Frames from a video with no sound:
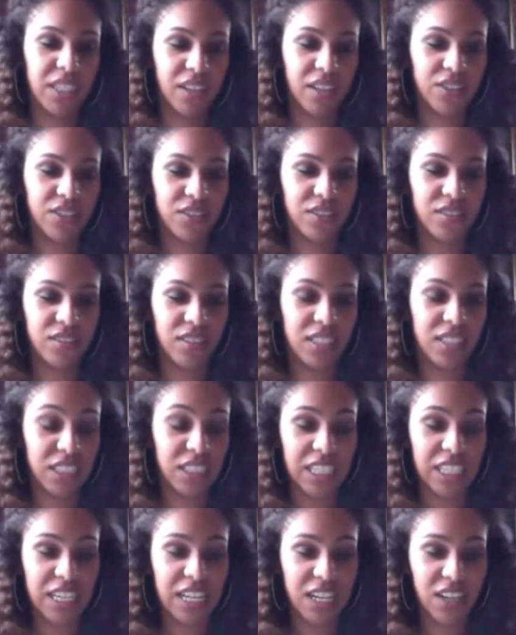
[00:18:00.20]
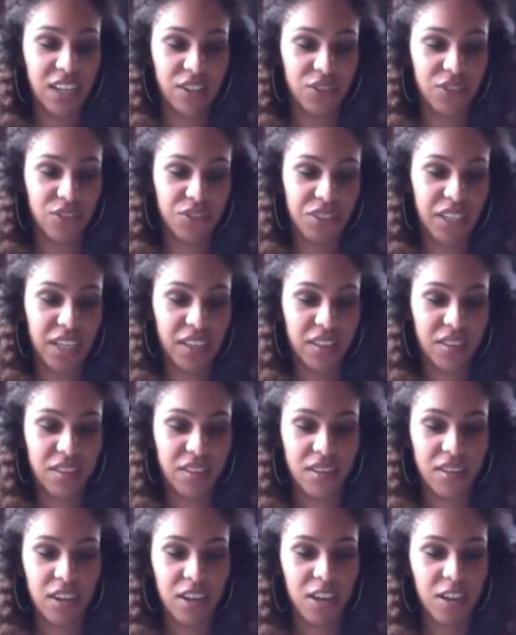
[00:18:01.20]
slid in
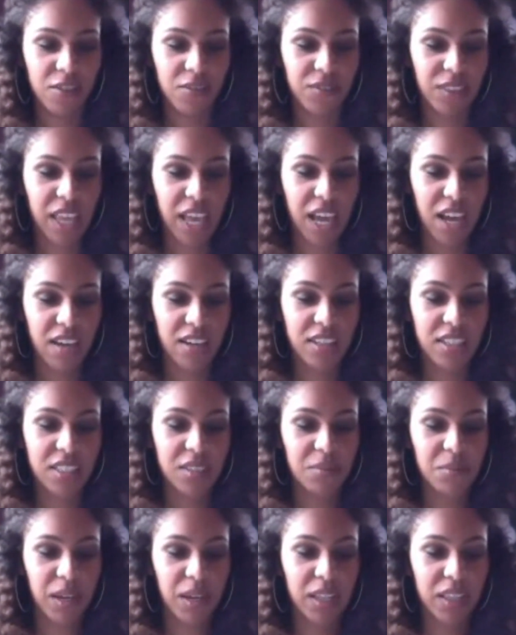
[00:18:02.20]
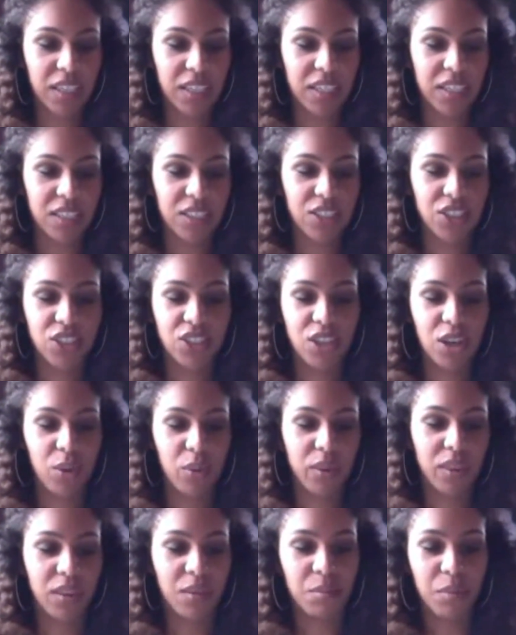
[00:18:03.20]
underneath, flat on his belly in the
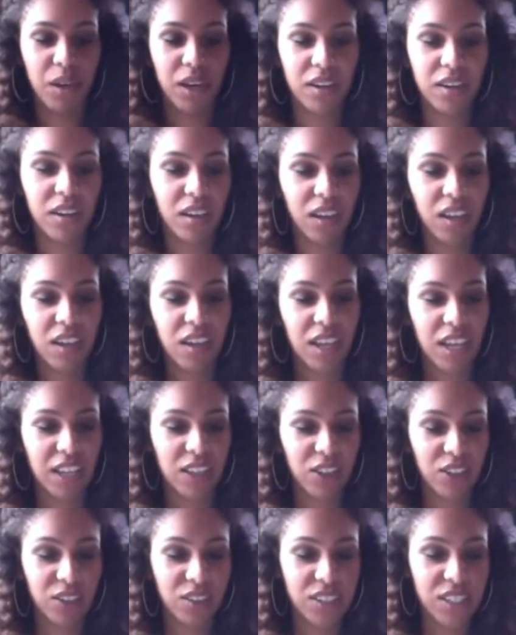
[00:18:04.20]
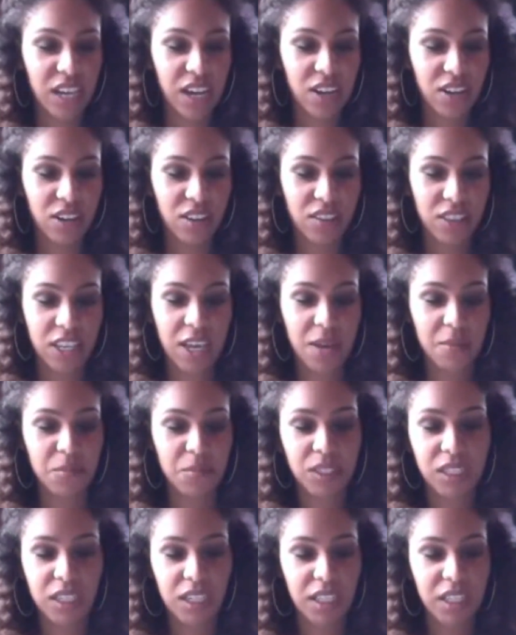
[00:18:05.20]
snow and the mud, and looked down on the
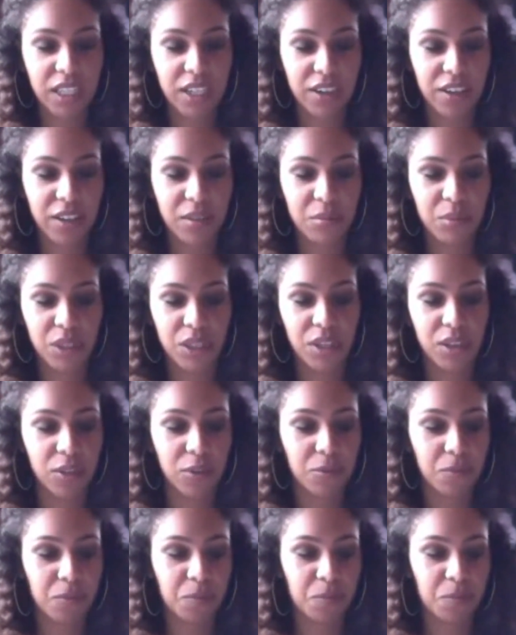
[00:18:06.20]
empty clearing below.